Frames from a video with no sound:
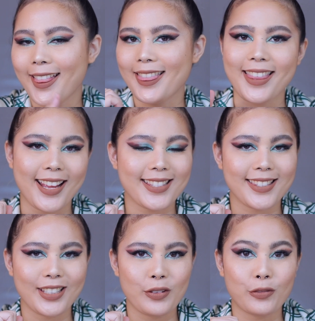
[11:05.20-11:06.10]
And
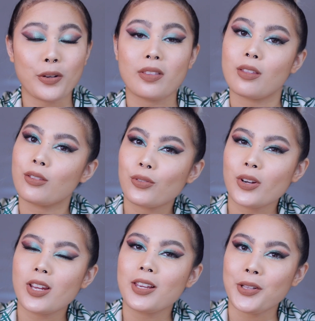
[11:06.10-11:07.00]
that's it for the
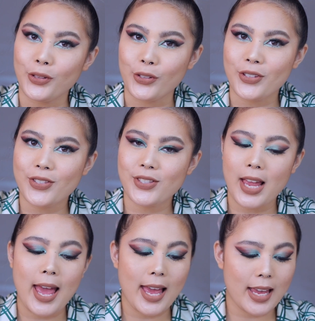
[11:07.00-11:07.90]
three looks.
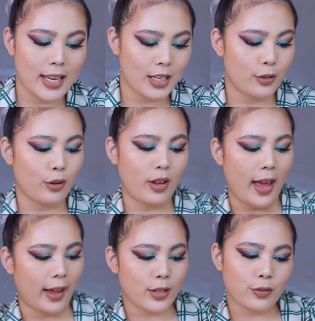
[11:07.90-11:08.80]
And
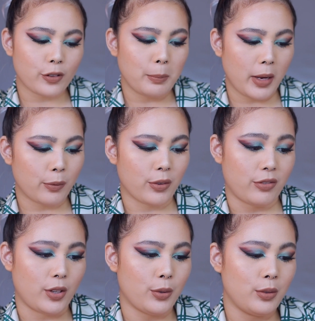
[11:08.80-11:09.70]
as for my
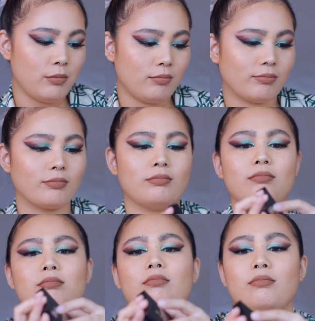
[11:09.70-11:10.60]
review,
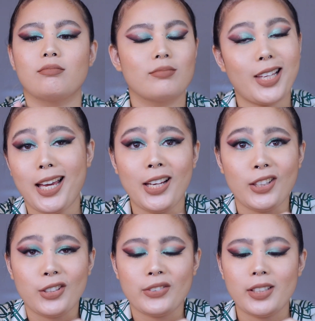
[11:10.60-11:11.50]
I
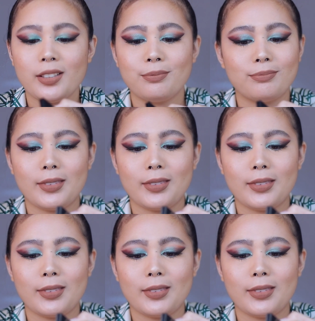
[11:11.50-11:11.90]
love it.